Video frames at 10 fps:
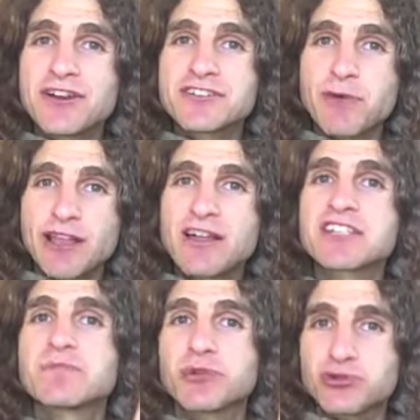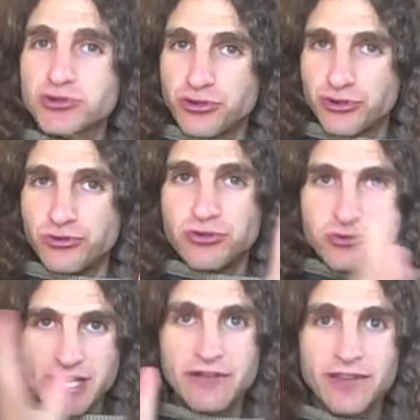It's why a lot of spiritual
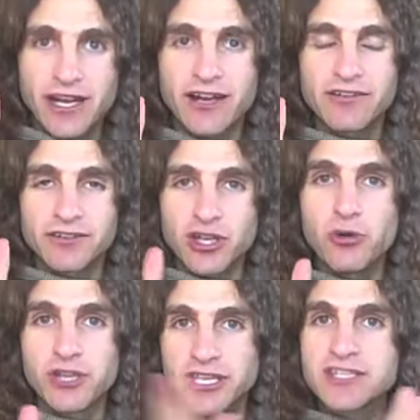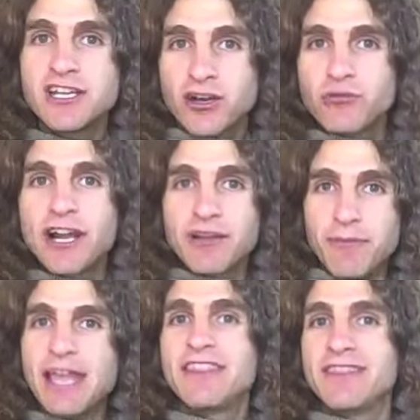gurus out there, yogis,
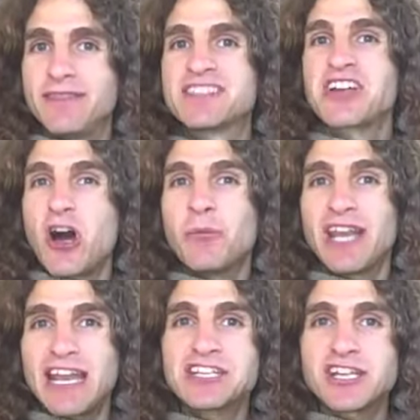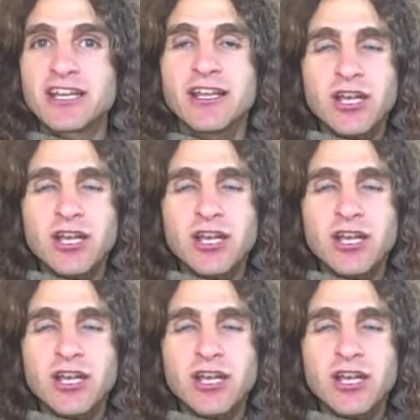recommend this combination.